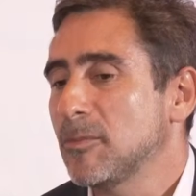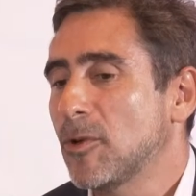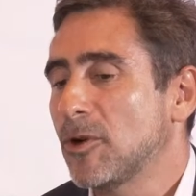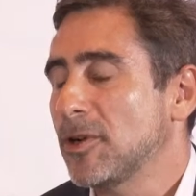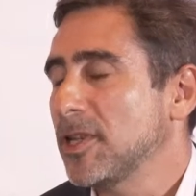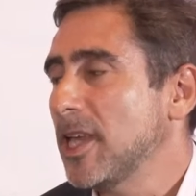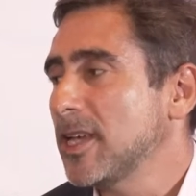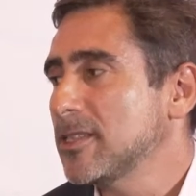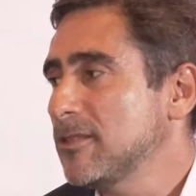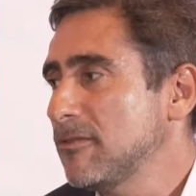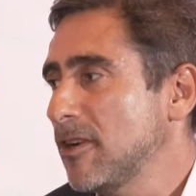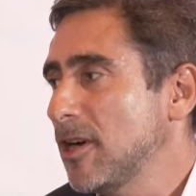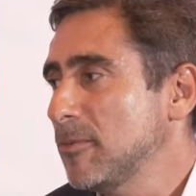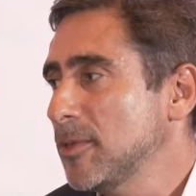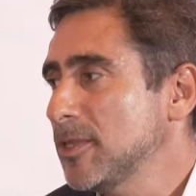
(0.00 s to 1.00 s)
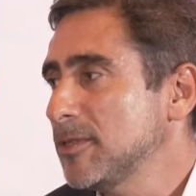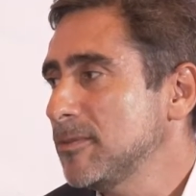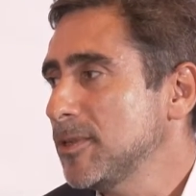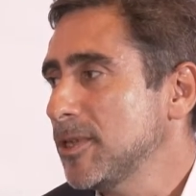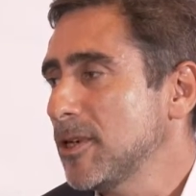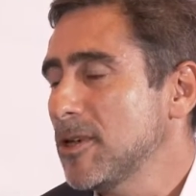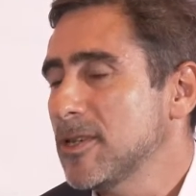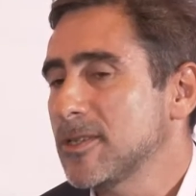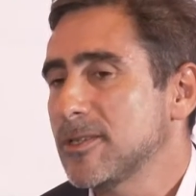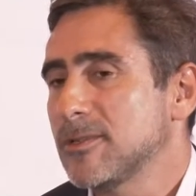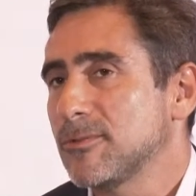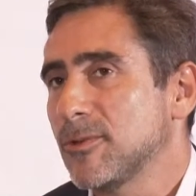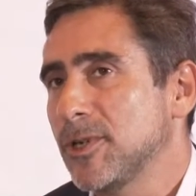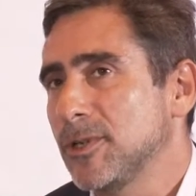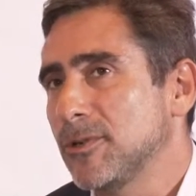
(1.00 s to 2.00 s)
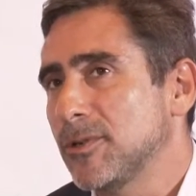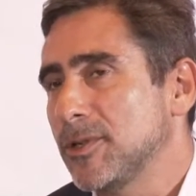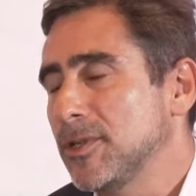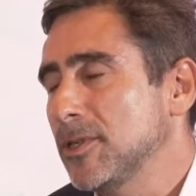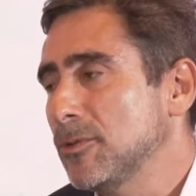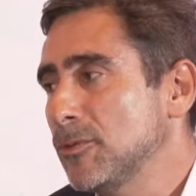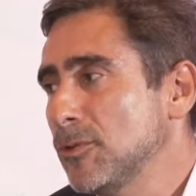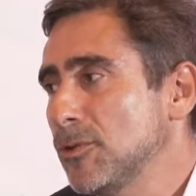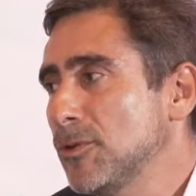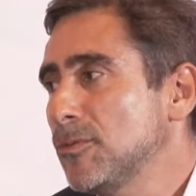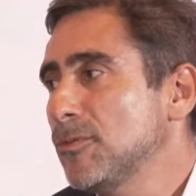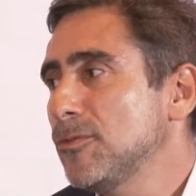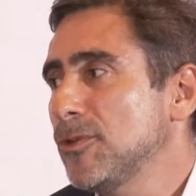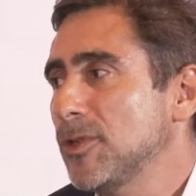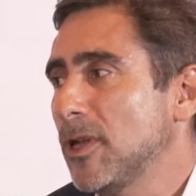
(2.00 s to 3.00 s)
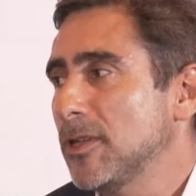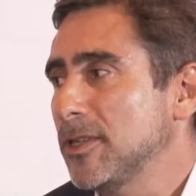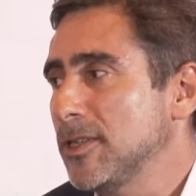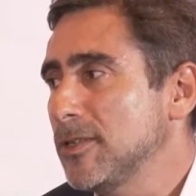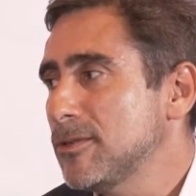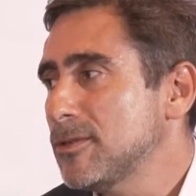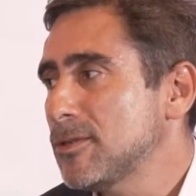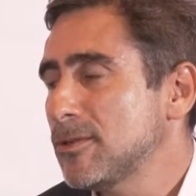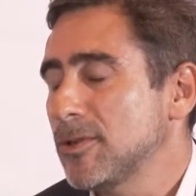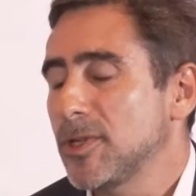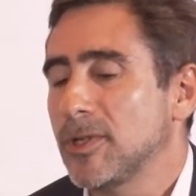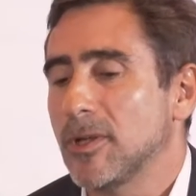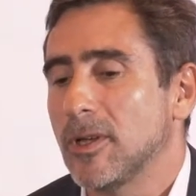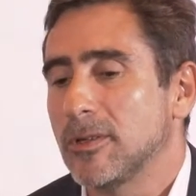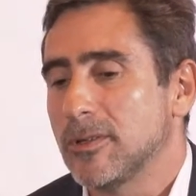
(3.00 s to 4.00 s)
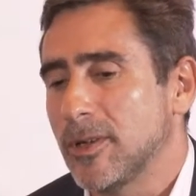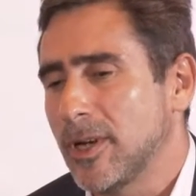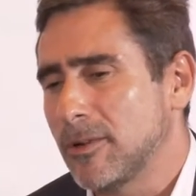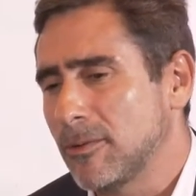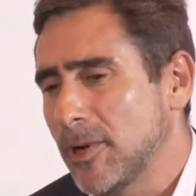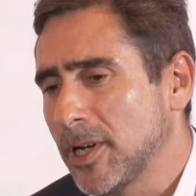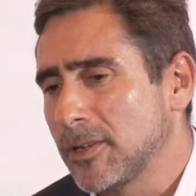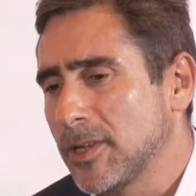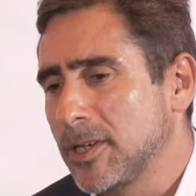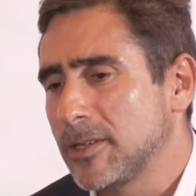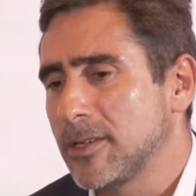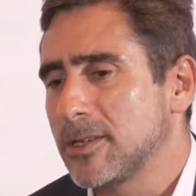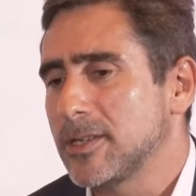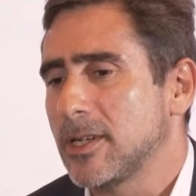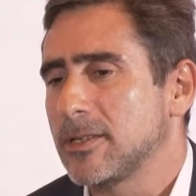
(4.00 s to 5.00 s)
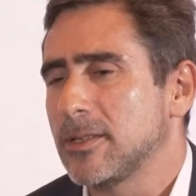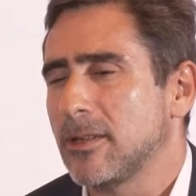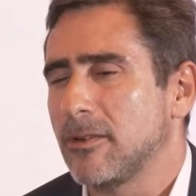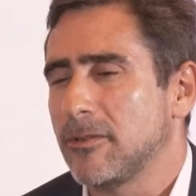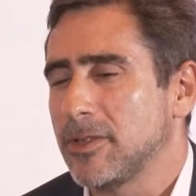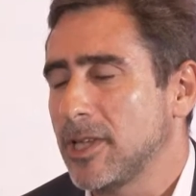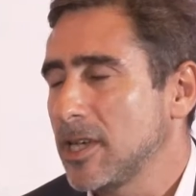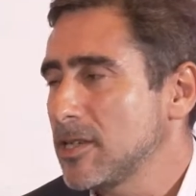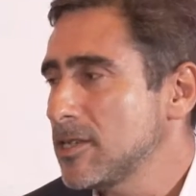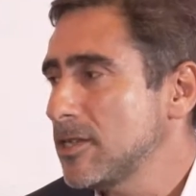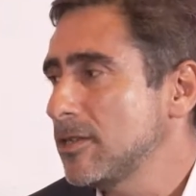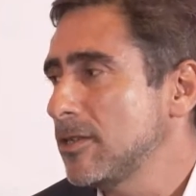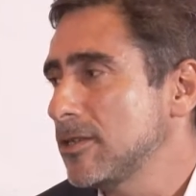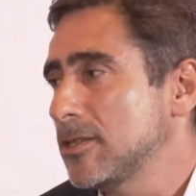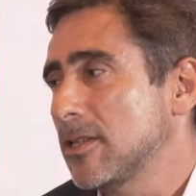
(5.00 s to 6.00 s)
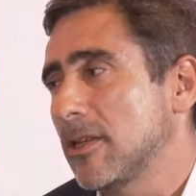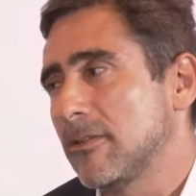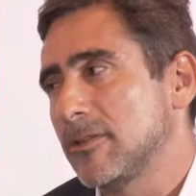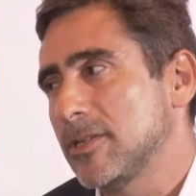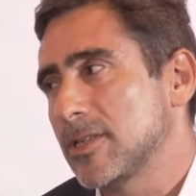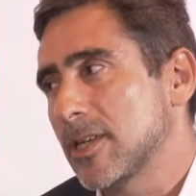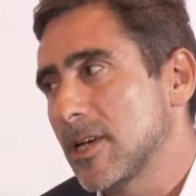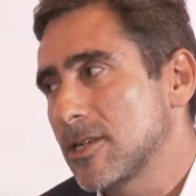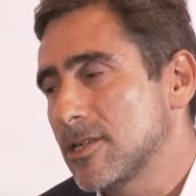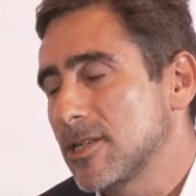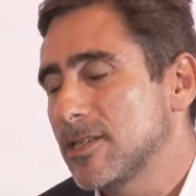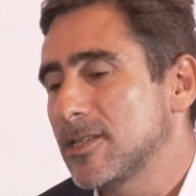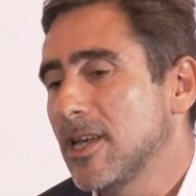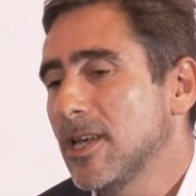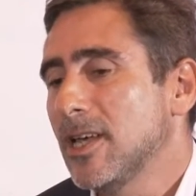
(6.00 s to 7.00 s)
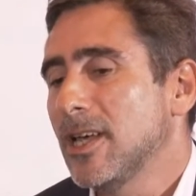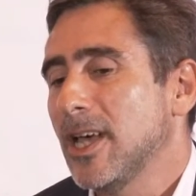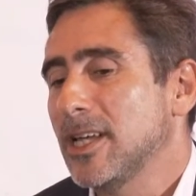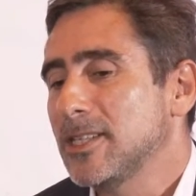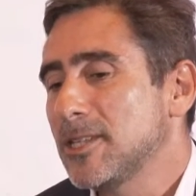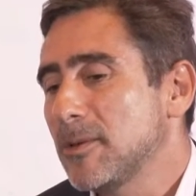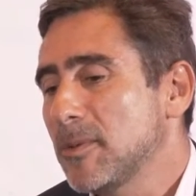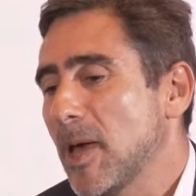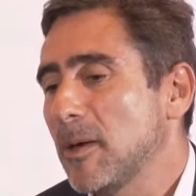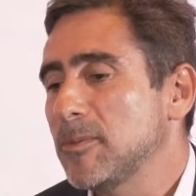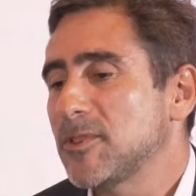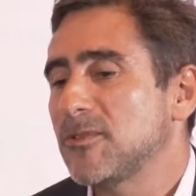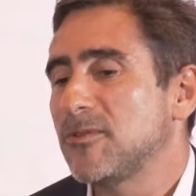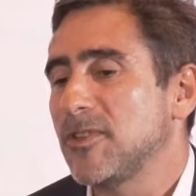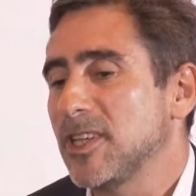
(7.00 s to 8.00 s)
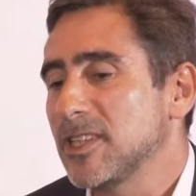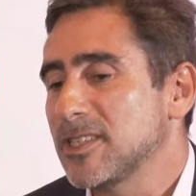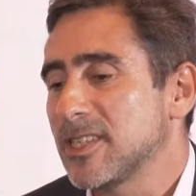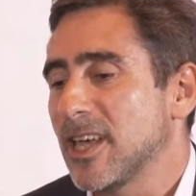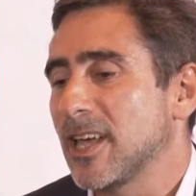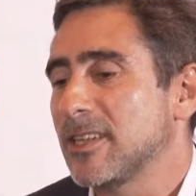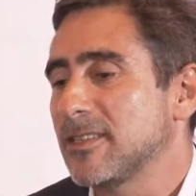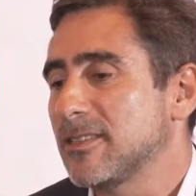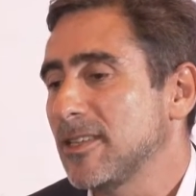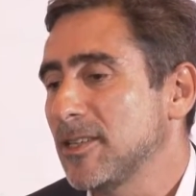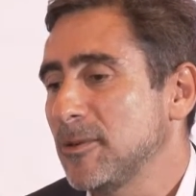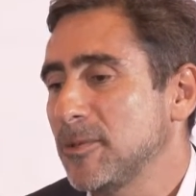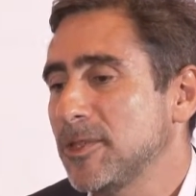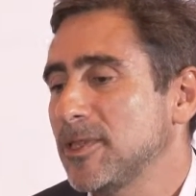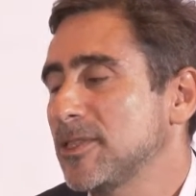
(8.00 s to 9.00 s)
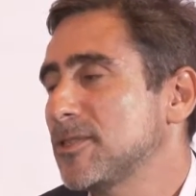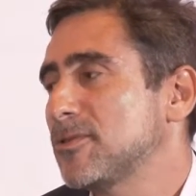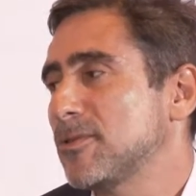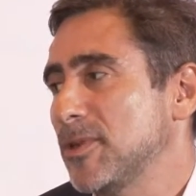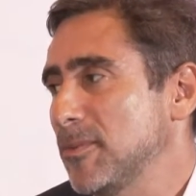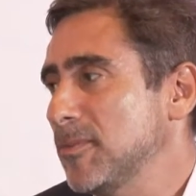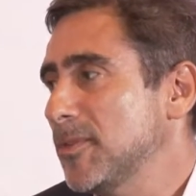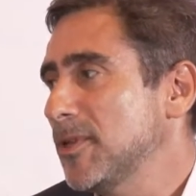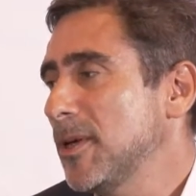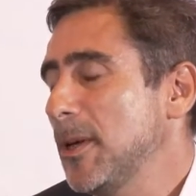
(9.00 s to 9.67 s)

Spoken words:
a more relaxed environment, because when you're in the room with all the industry, all the regulators, there's a lot of attention, there's a lot of discussions, and sometimes things get a little bit extreme.